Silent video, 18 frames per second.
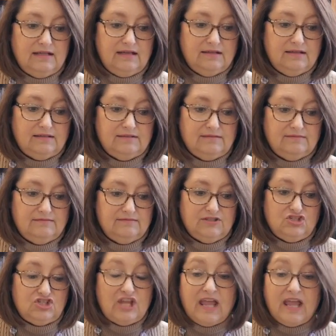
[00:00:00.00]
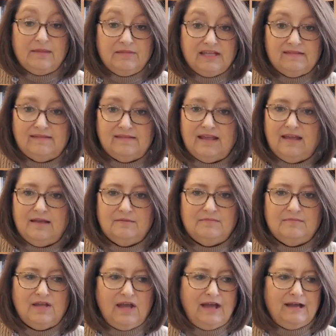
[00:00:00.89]
uh, shaming
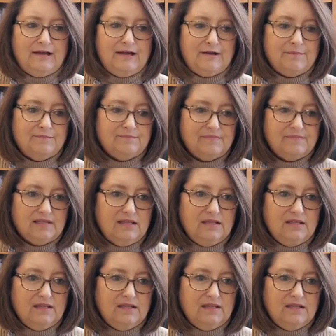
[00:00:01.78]
them um,